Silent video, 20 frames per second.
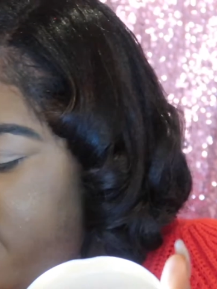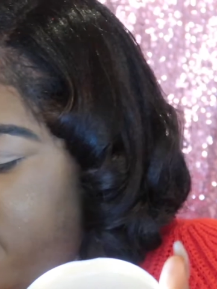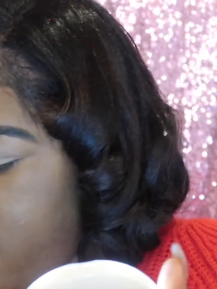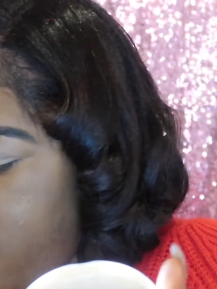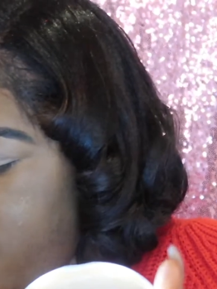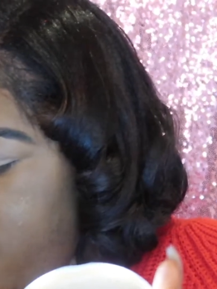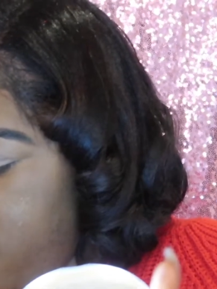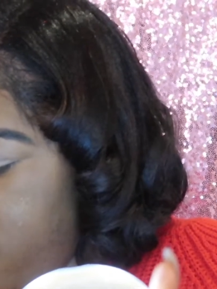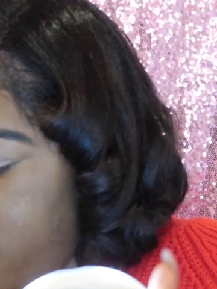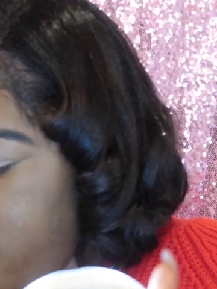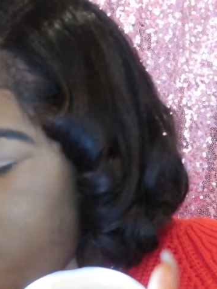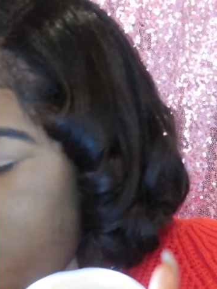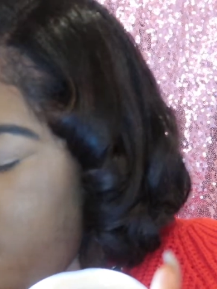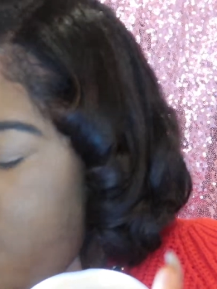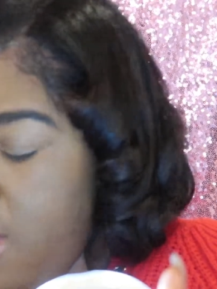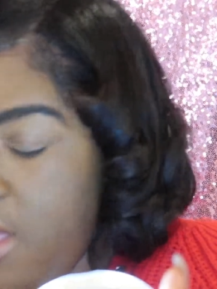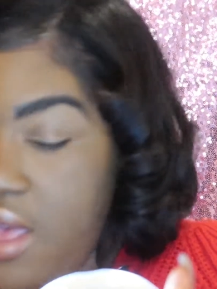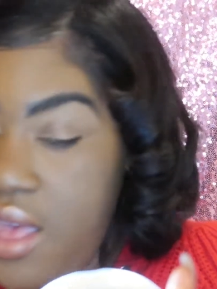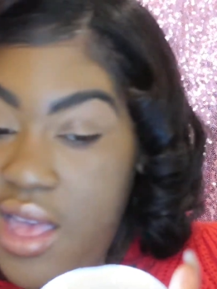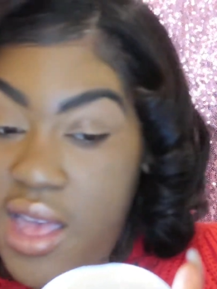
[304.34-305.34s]

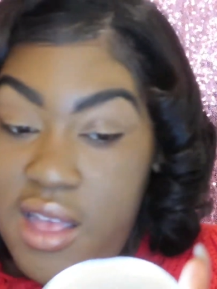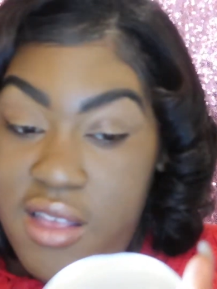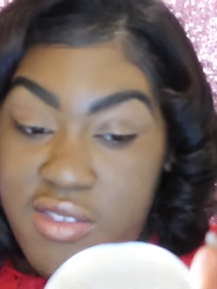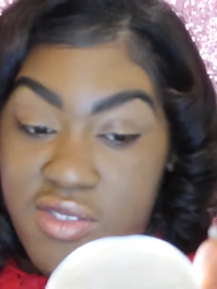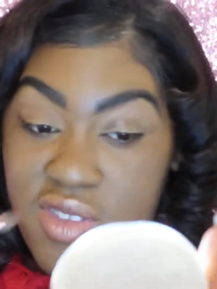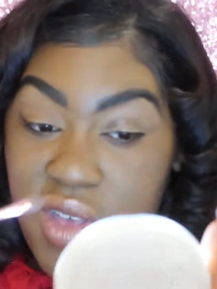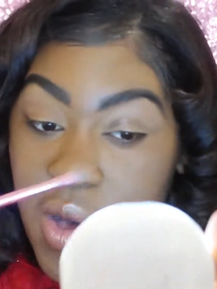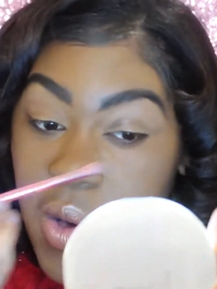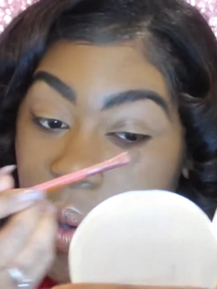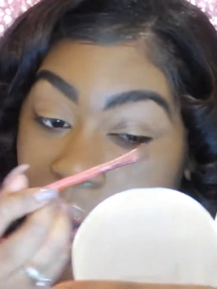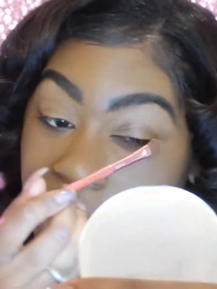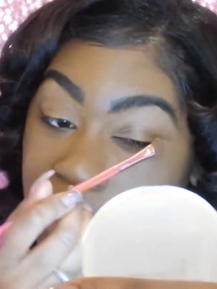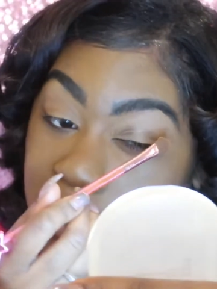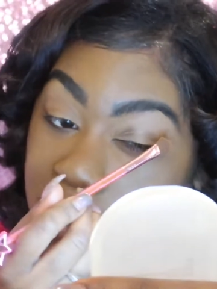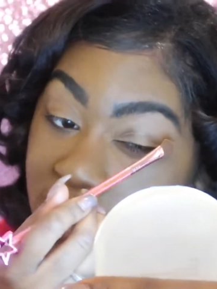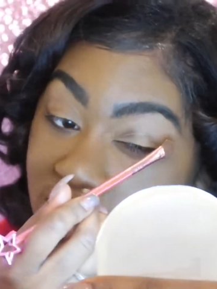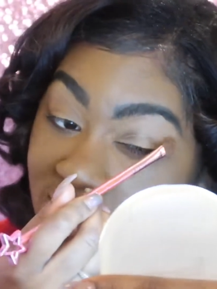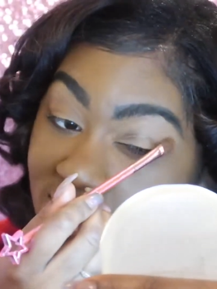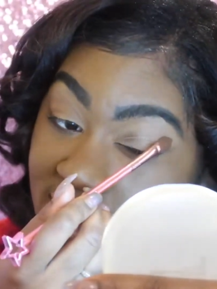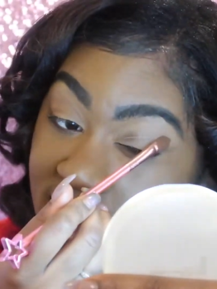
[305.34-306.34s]
seamlessly. So I
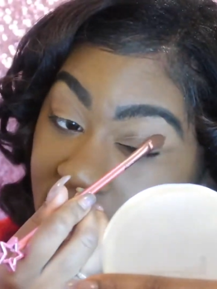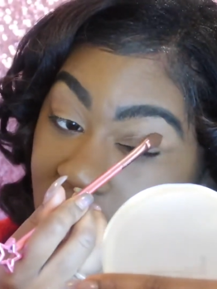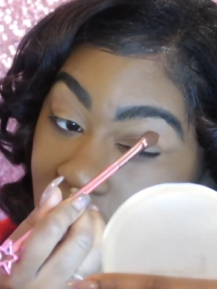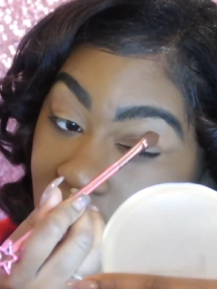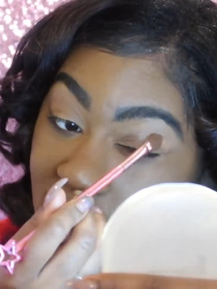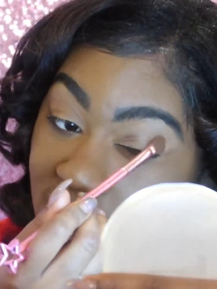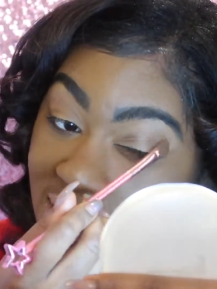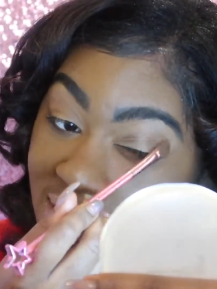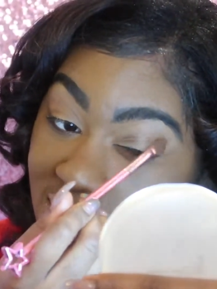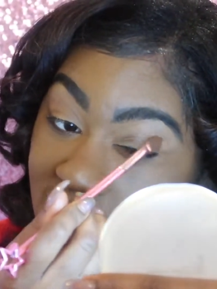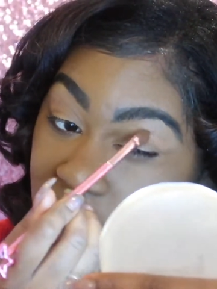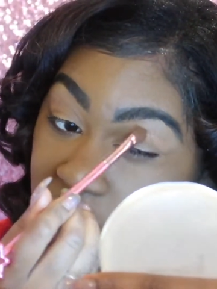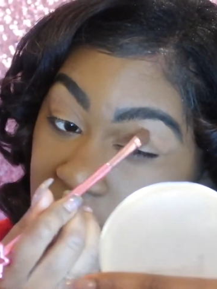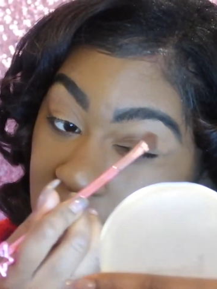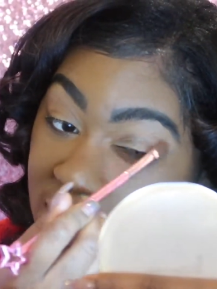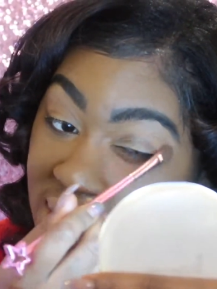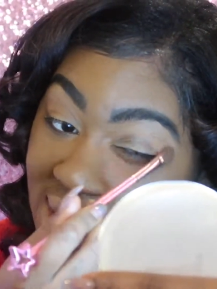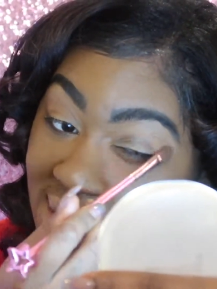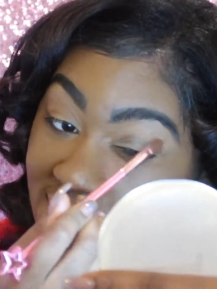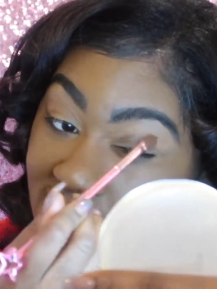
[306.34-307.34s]
will say
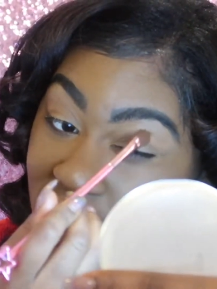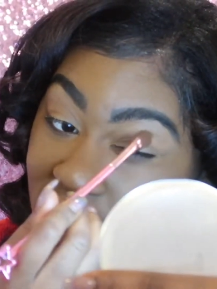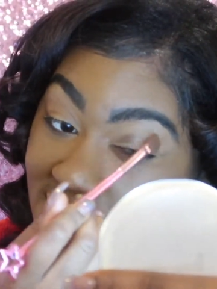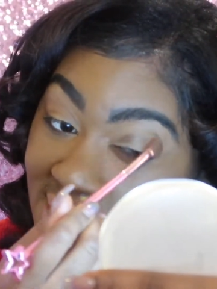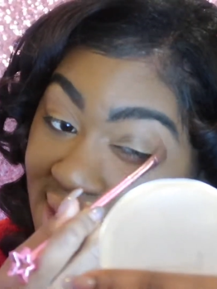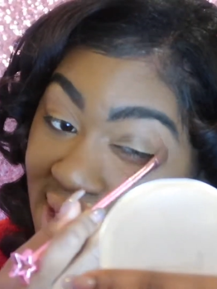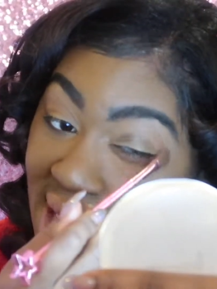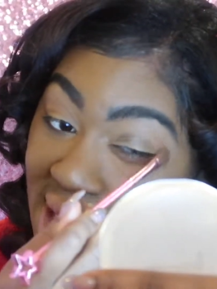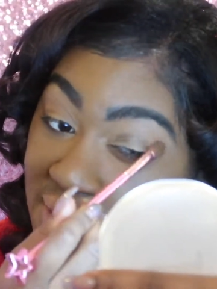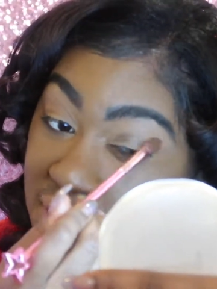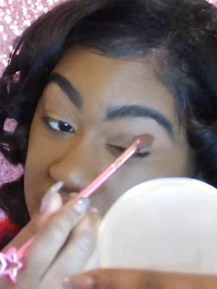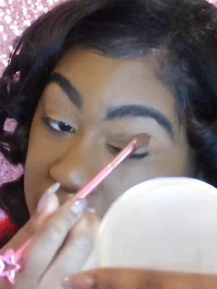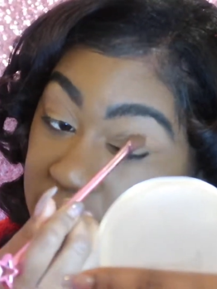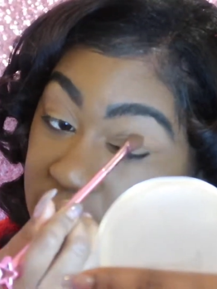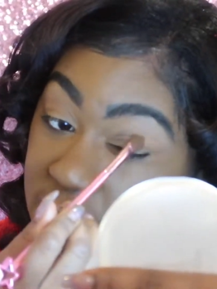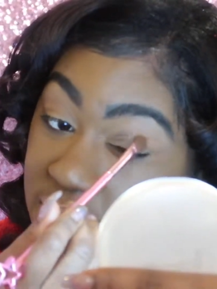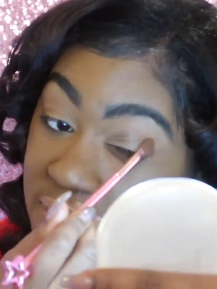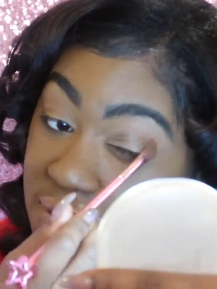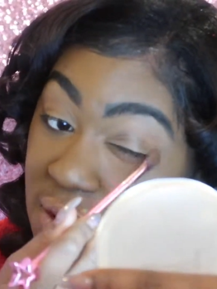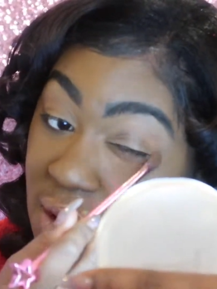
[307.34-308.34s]
also, it does have a
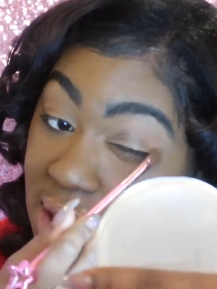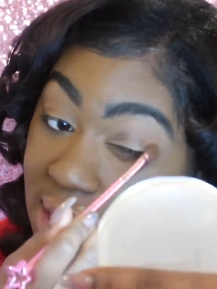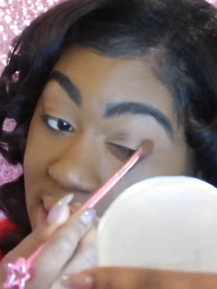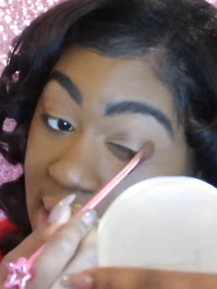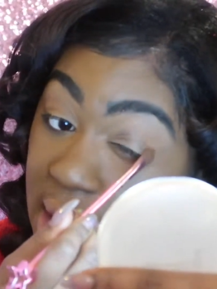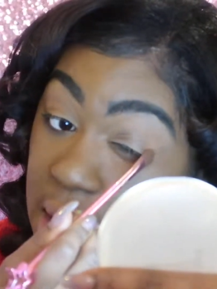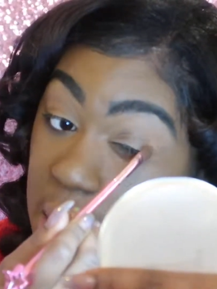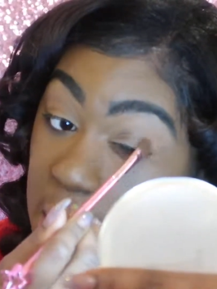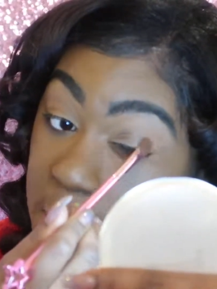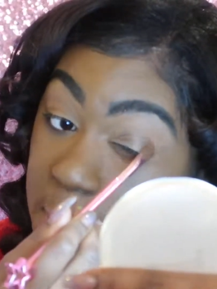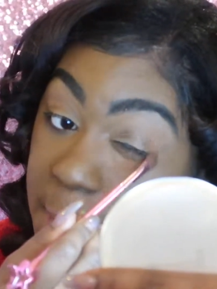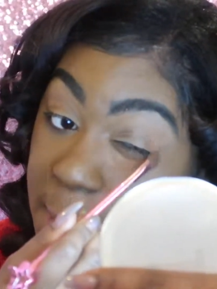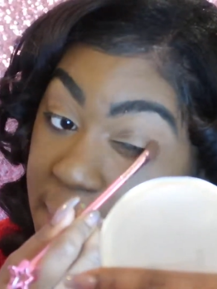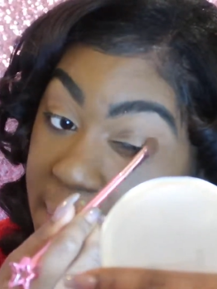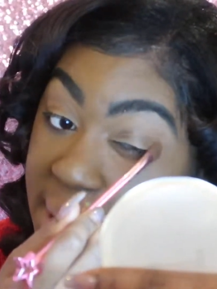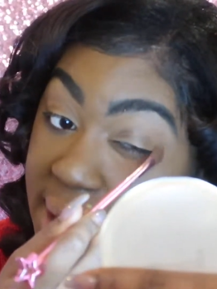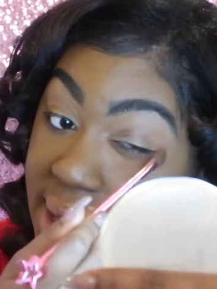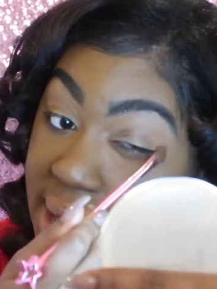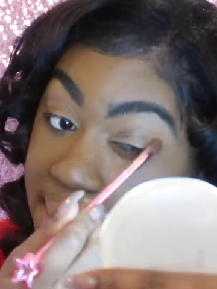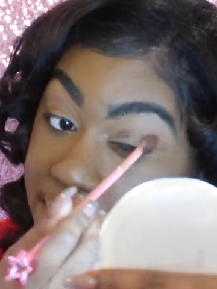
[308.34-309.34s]
bit of fallout,
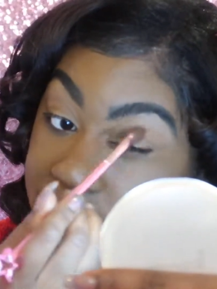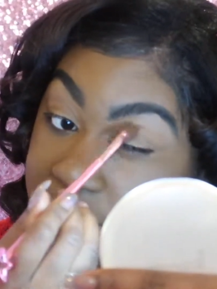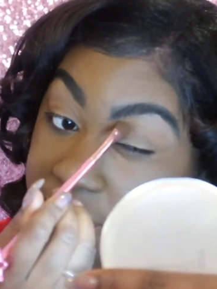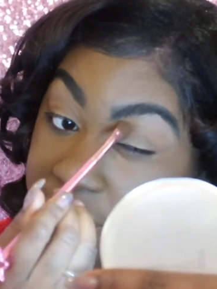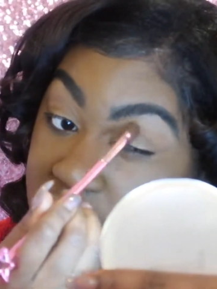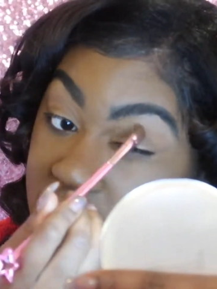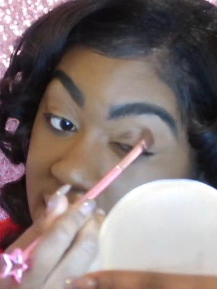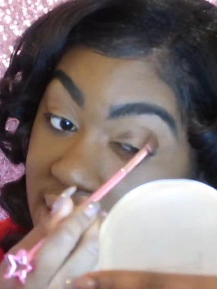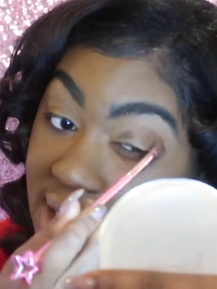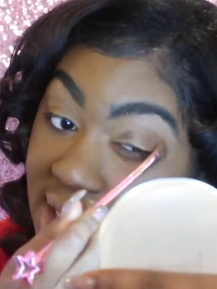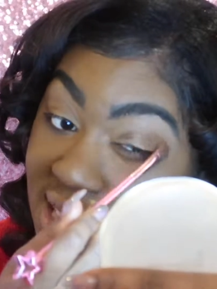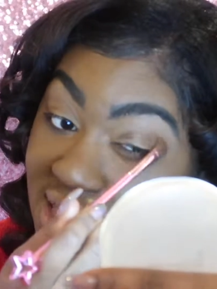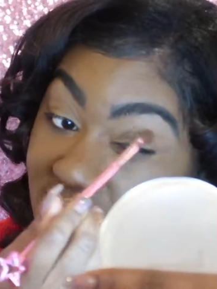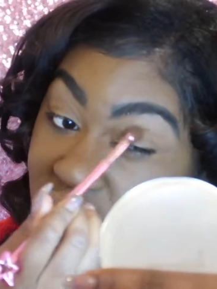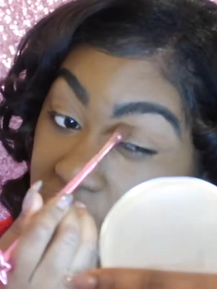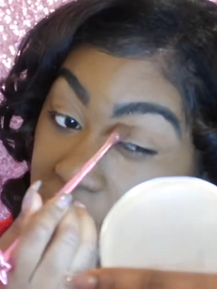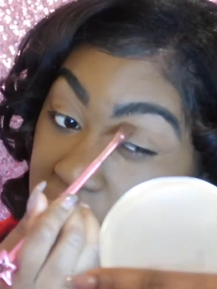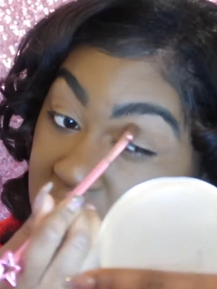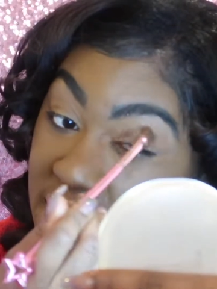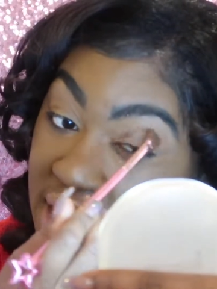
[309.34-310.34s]
but
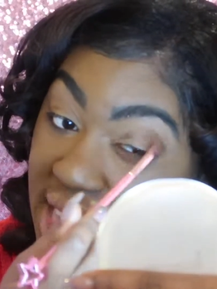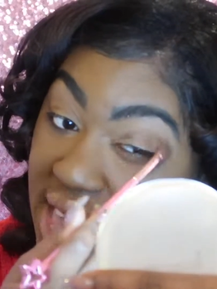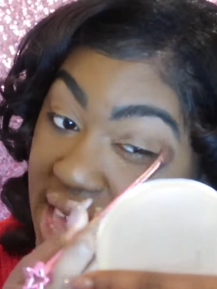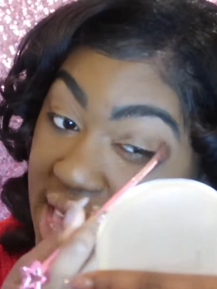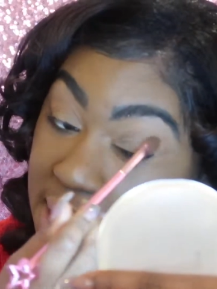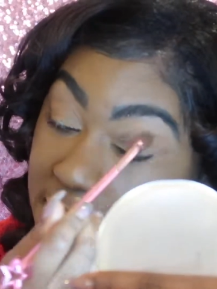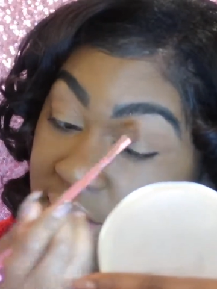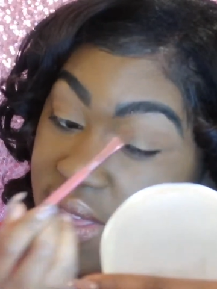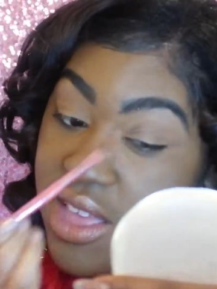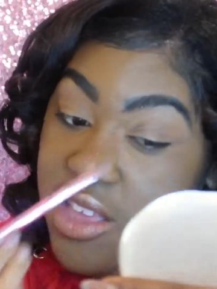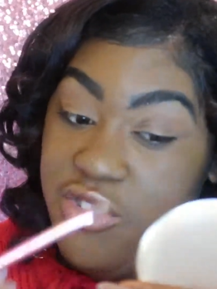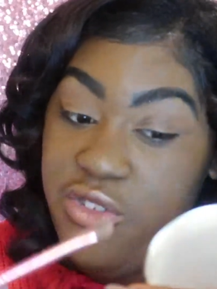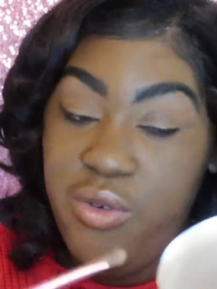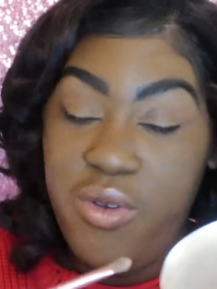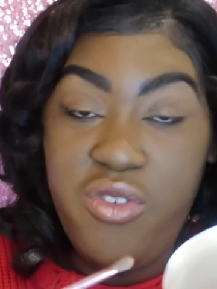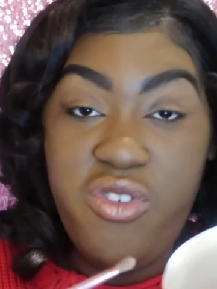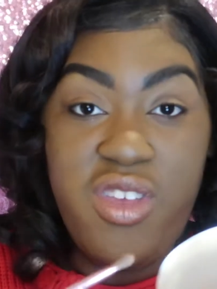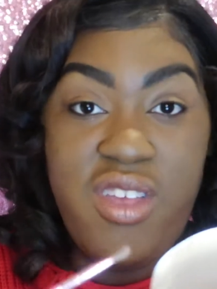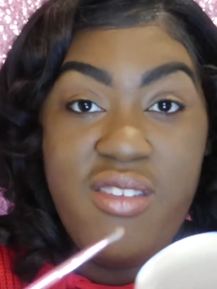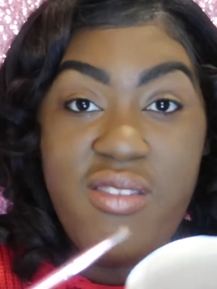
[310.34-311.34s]
that's okay because you
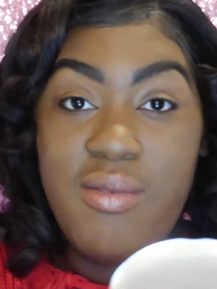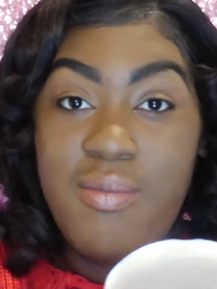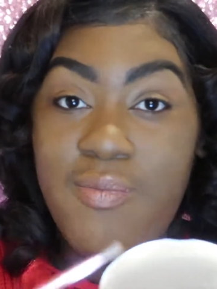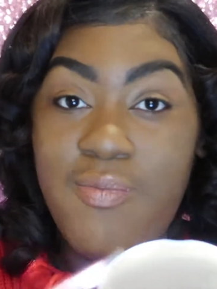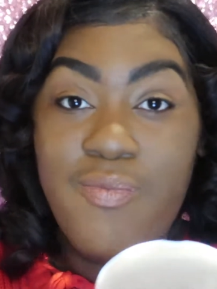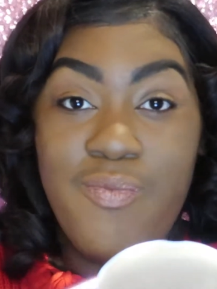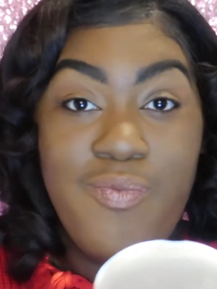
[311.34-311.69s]
can just